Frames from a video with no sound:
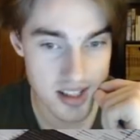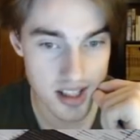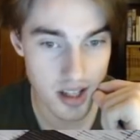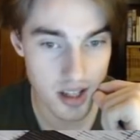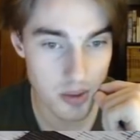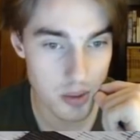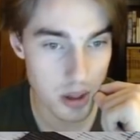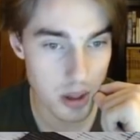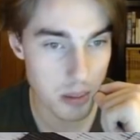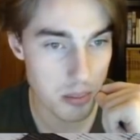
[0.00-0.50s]
side
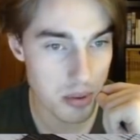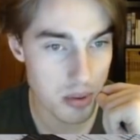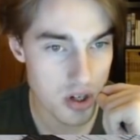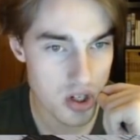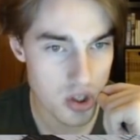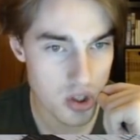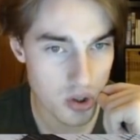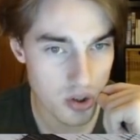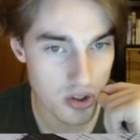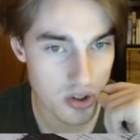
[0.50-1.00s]
of the road. I'm
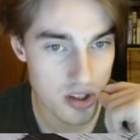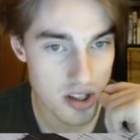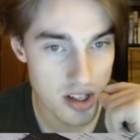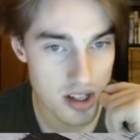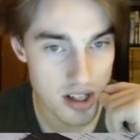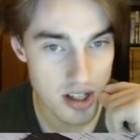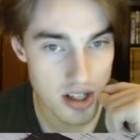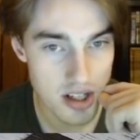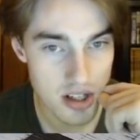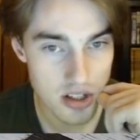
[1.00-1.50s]
pretty sure
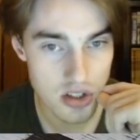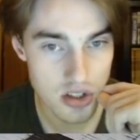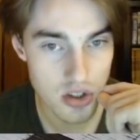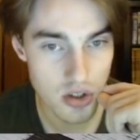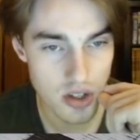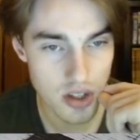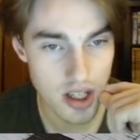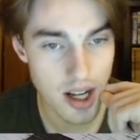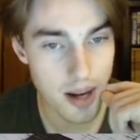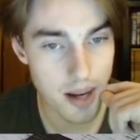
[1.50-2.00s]

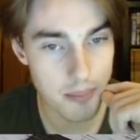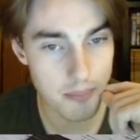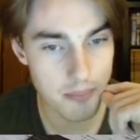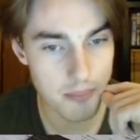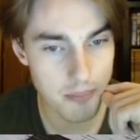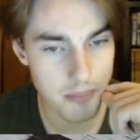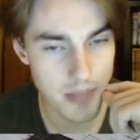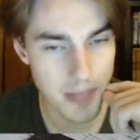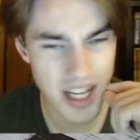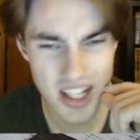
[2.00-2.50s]
Suriname
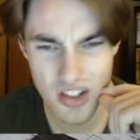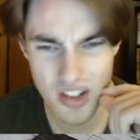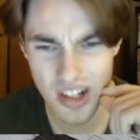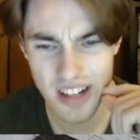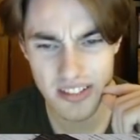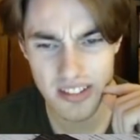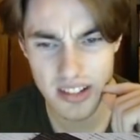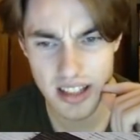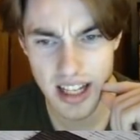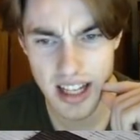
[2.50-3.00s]
might
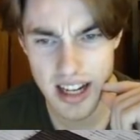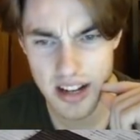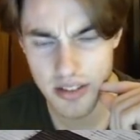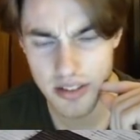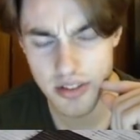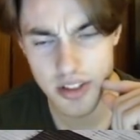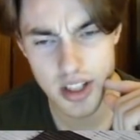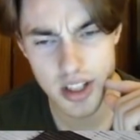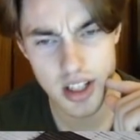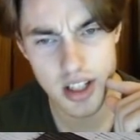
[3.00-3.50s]
drive
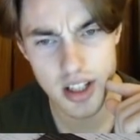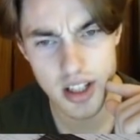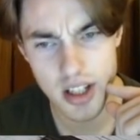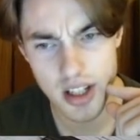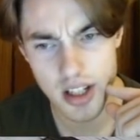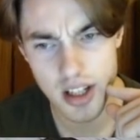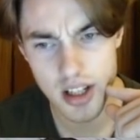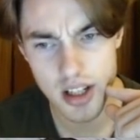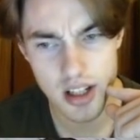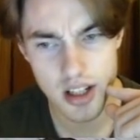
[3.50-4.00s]
left.
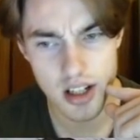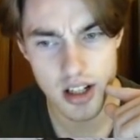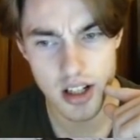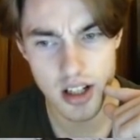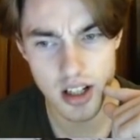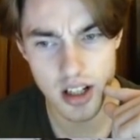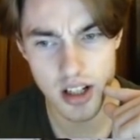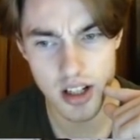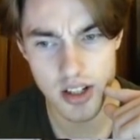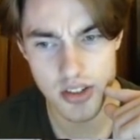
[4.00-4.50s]

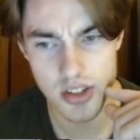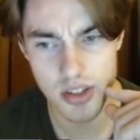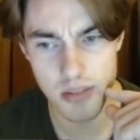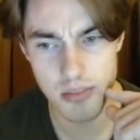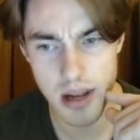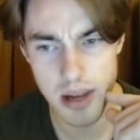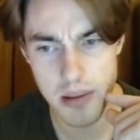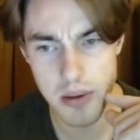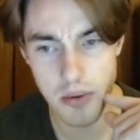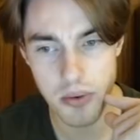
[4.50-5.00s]
So
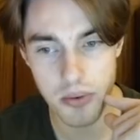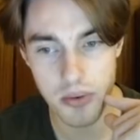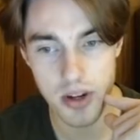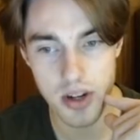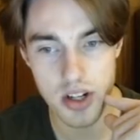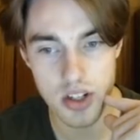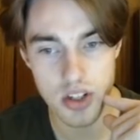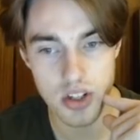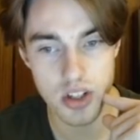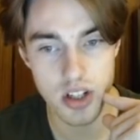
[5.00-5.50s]
maybe
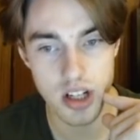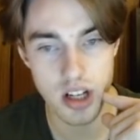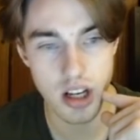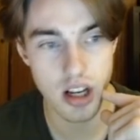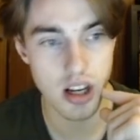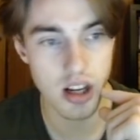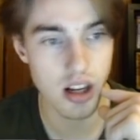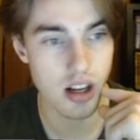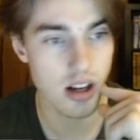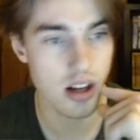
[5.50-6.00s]
French
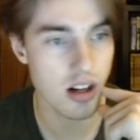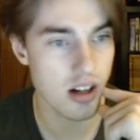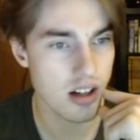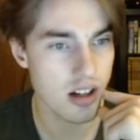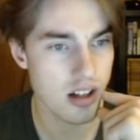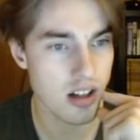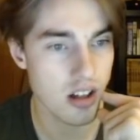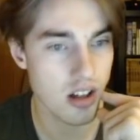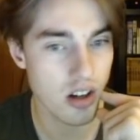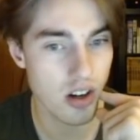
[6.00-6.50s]

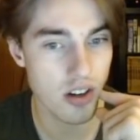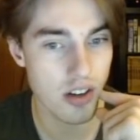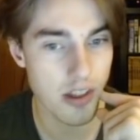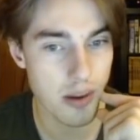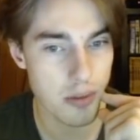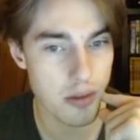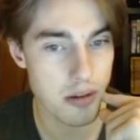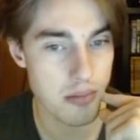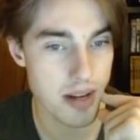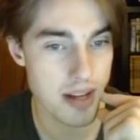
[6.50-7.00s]
Guiana? No,
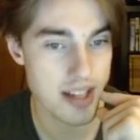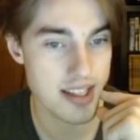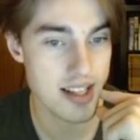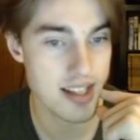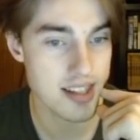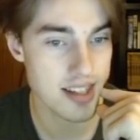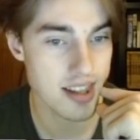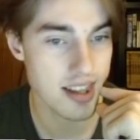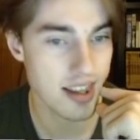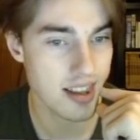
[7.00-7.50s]
that wouldn't make
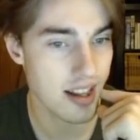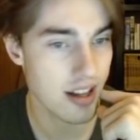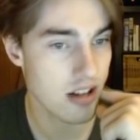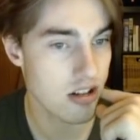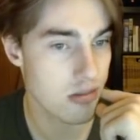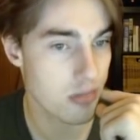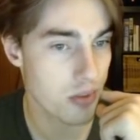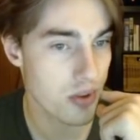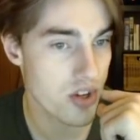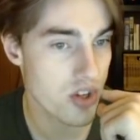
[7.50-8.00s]
sense. I think they
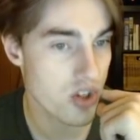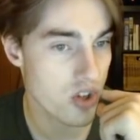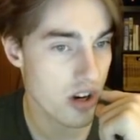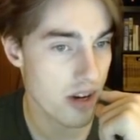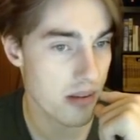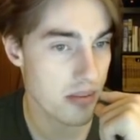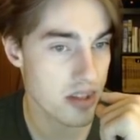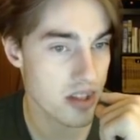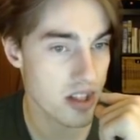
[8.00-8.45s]
use blue strips,